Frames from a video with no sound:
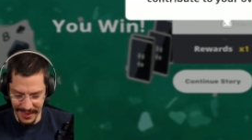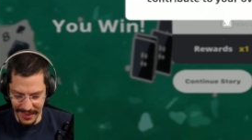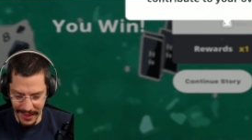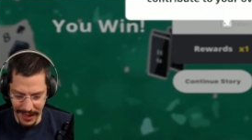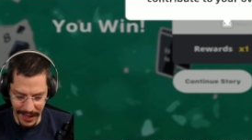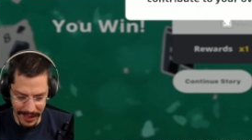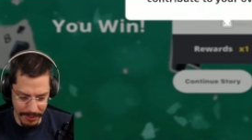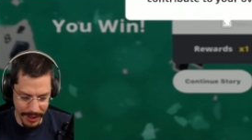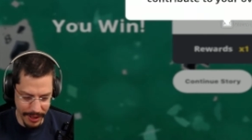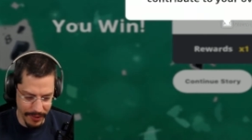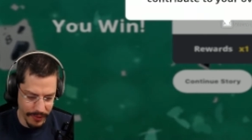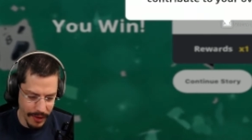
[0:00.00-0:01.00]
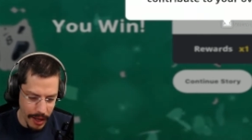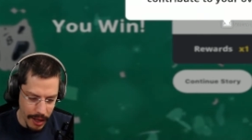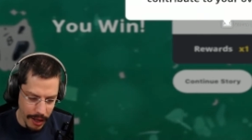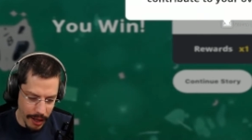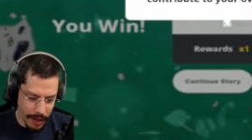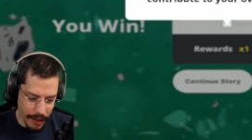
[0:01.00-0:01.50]
9 minutes.
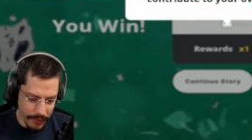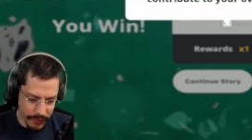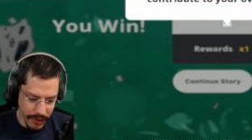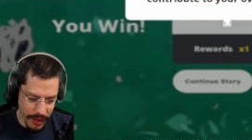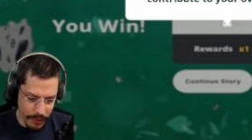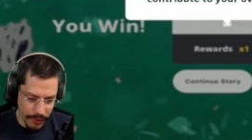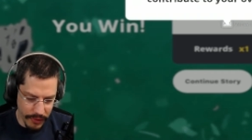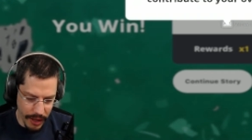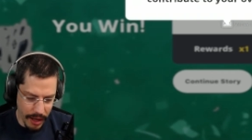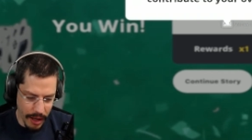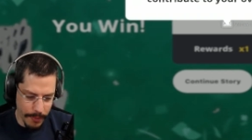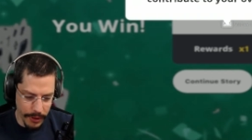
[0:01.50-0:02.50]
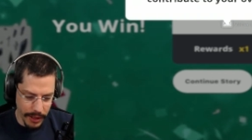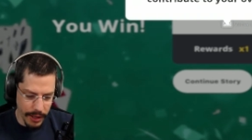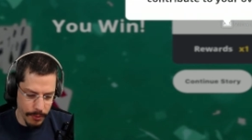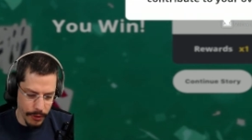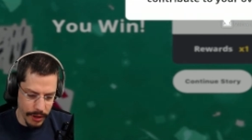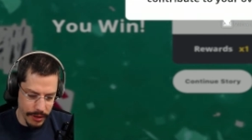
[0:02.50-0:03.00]
See how I stack up on the
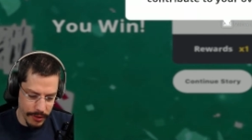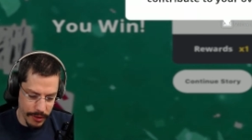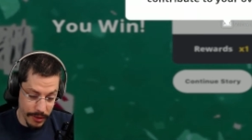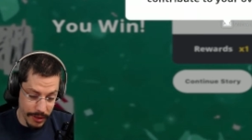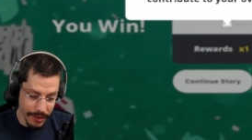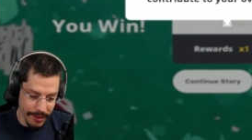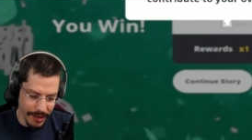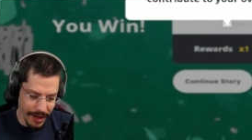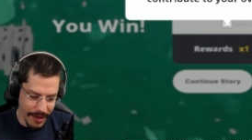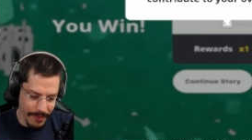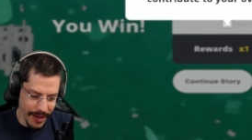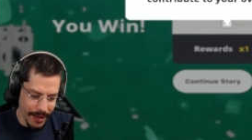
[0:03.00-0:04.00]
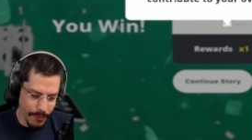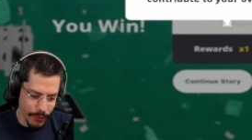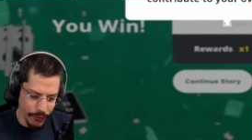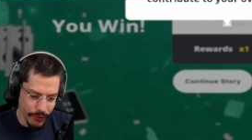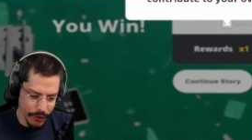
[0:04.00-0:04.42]
leaderboard. Time and moves